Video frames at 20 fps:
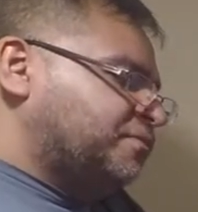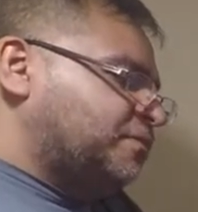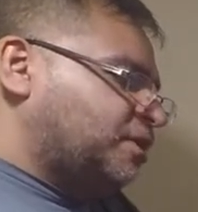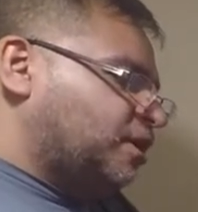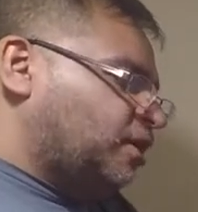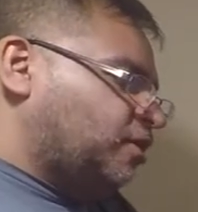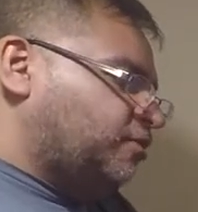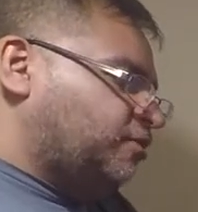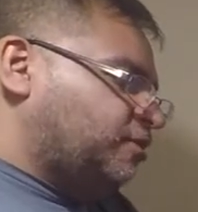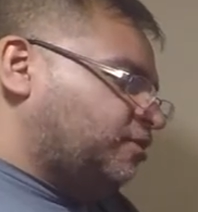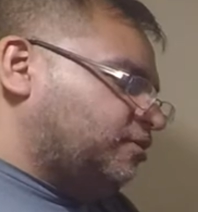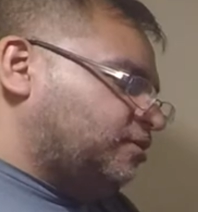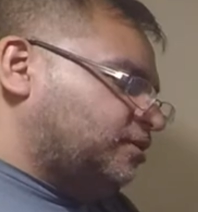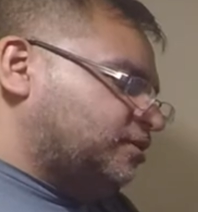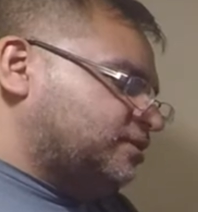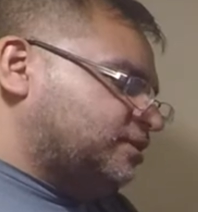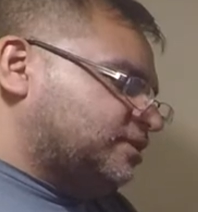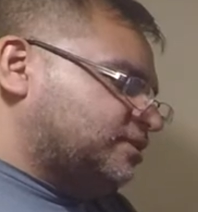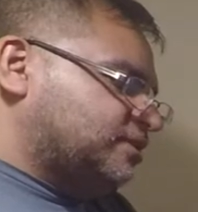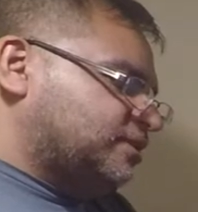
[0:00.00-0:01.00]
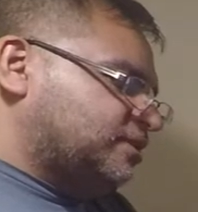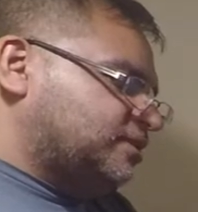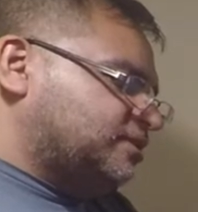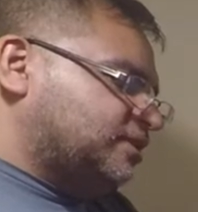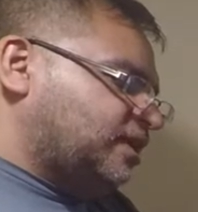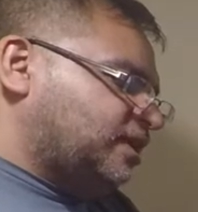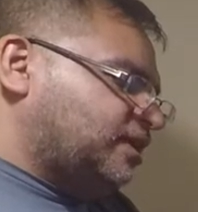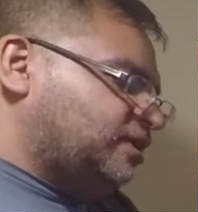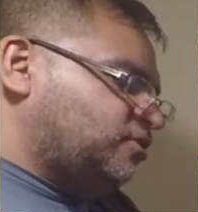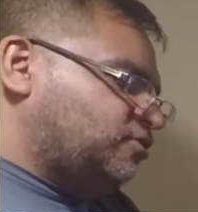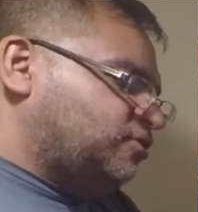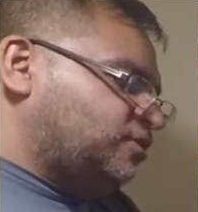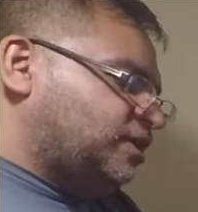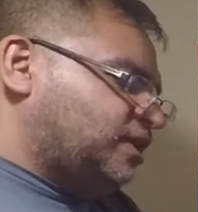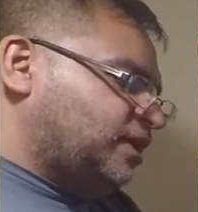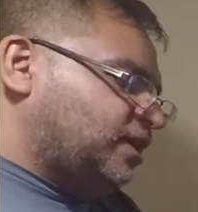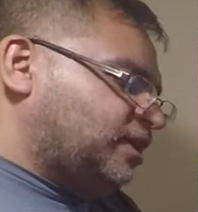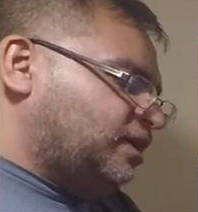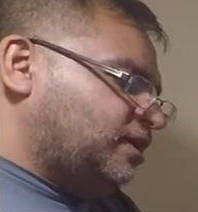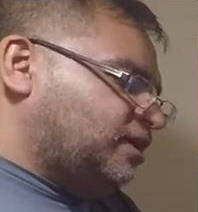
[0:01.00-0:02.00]
Oh, here it says on the side, you
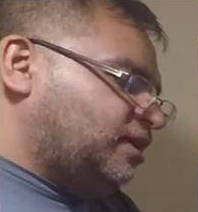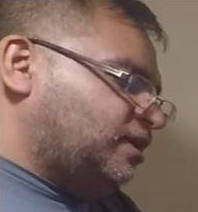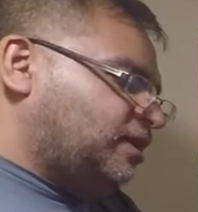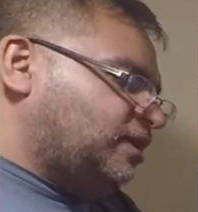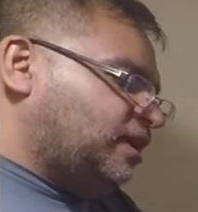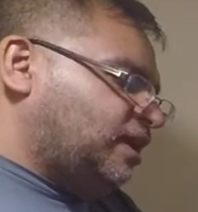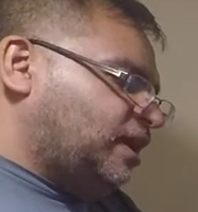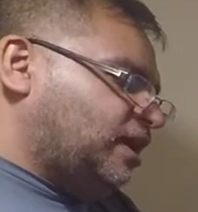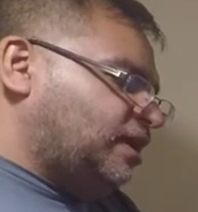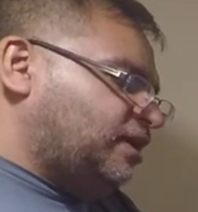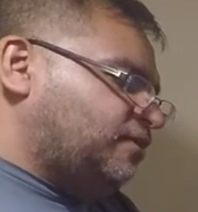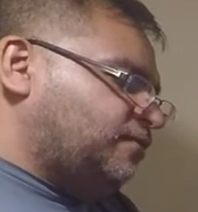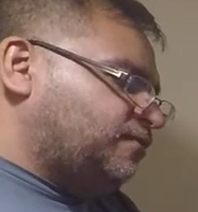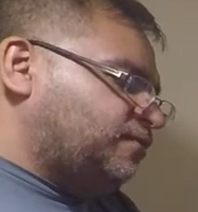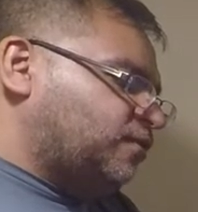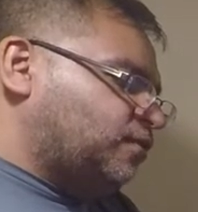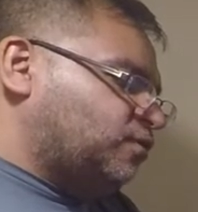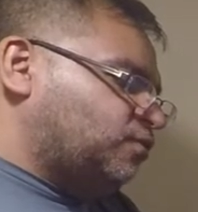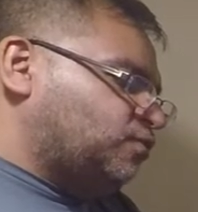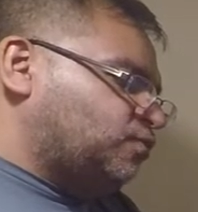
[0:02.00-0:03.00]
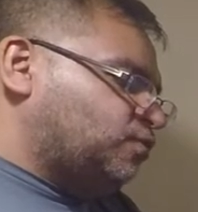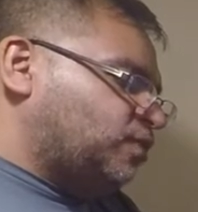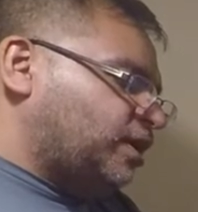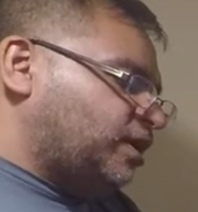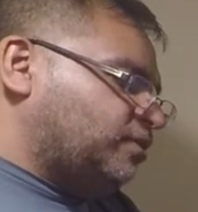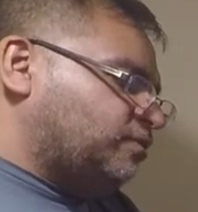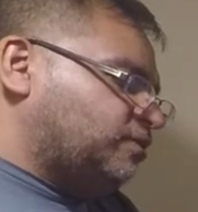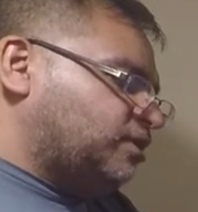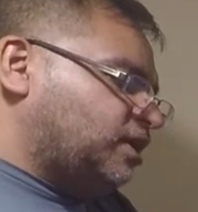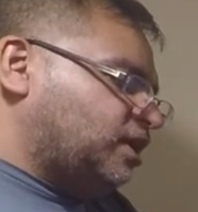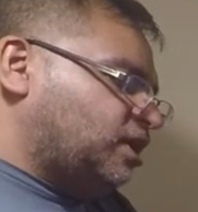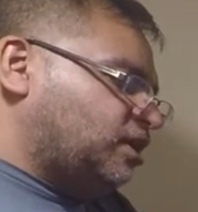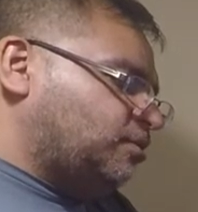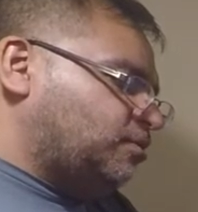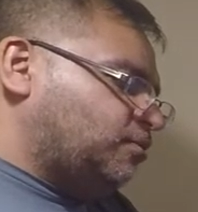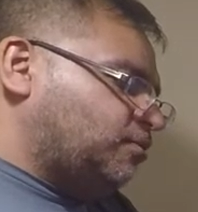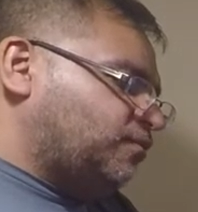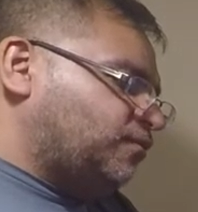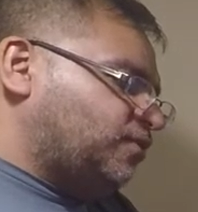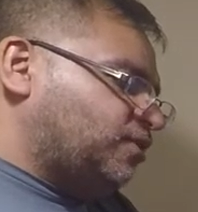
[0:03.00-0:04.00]
get an iPhone round
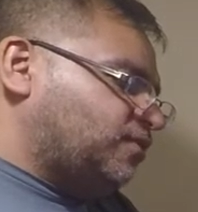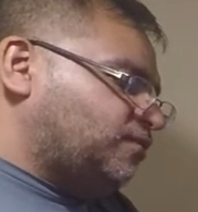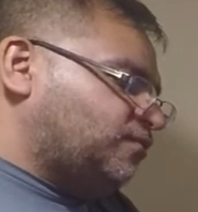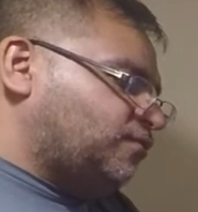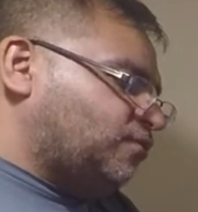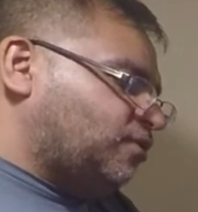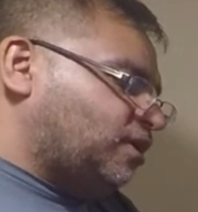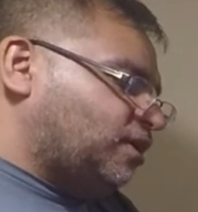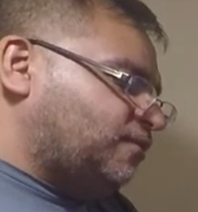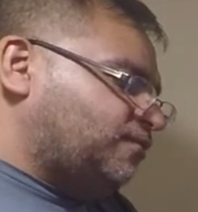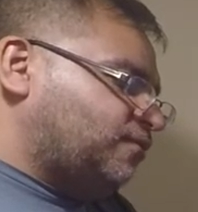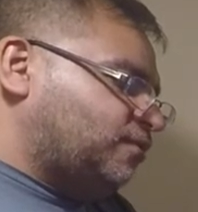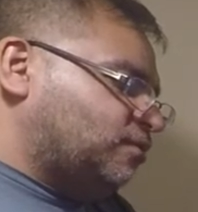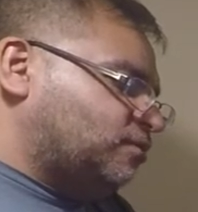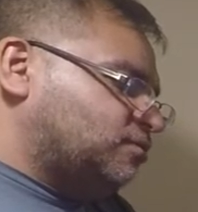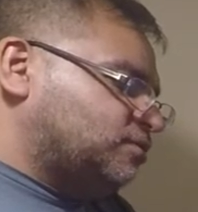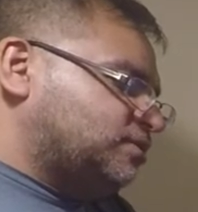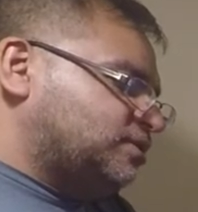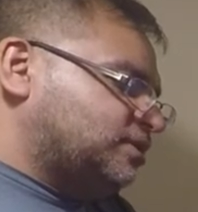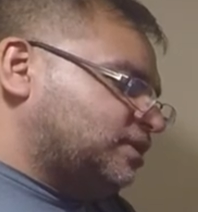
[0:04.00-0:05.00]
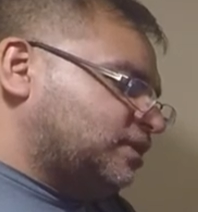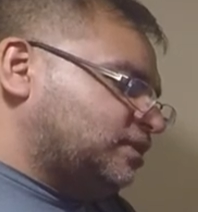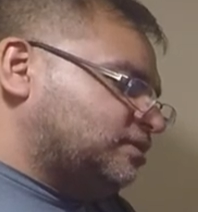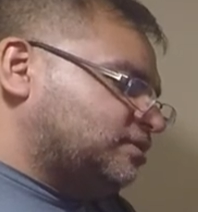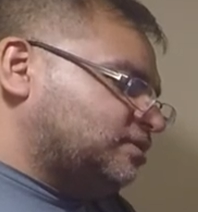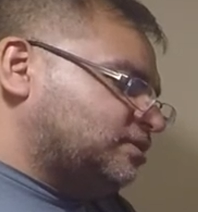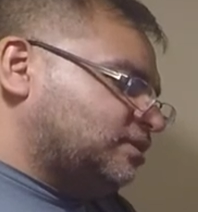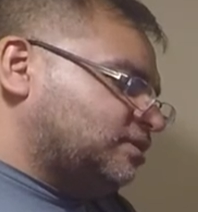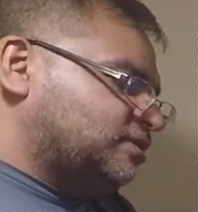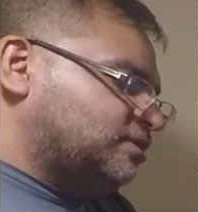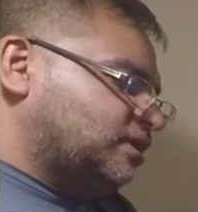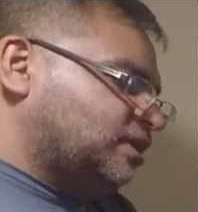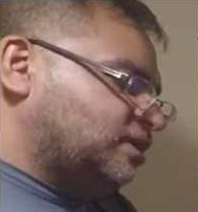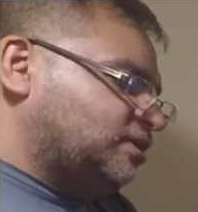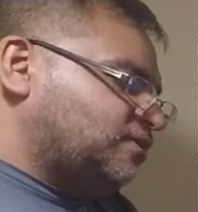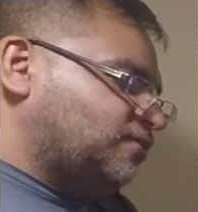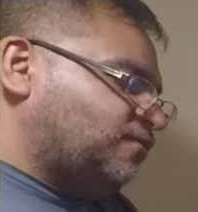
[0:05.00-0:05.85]
cable, fits for iPhone 6, 6S,